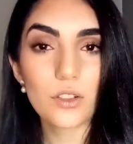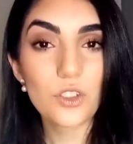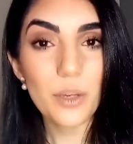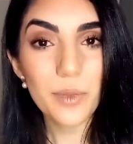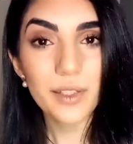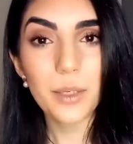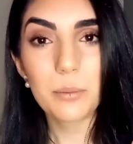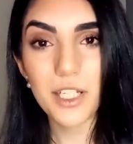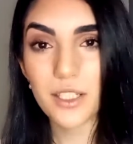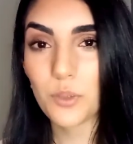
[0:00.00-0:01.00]
something that
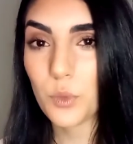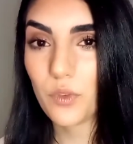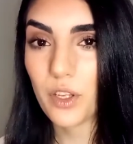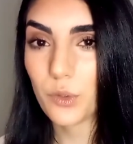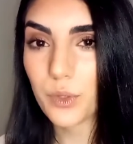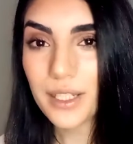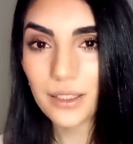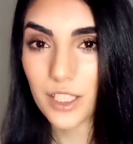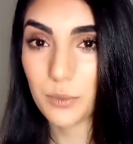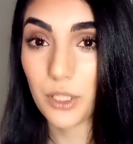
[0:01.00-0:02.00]
makes this movie
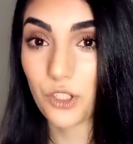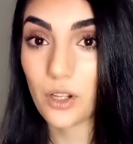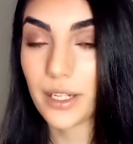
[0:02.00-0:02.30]
really special